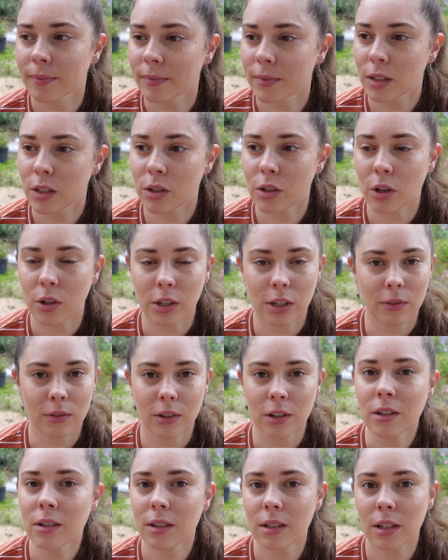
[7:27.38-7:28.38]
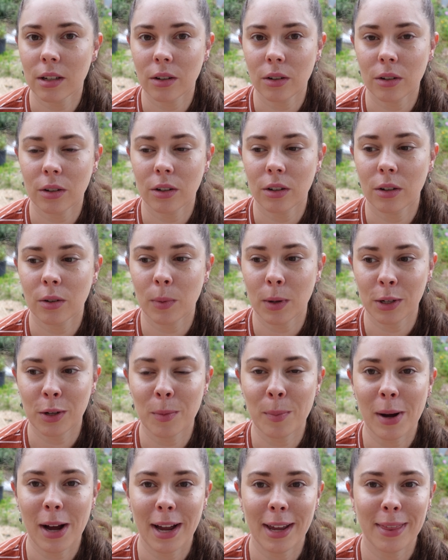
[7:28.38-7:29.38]
so different to when
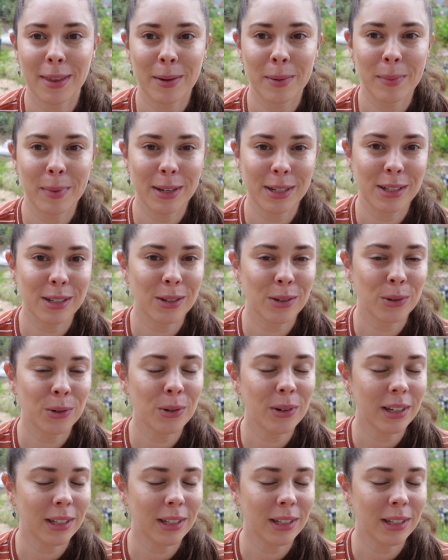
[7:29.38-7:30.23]
you buy them in store,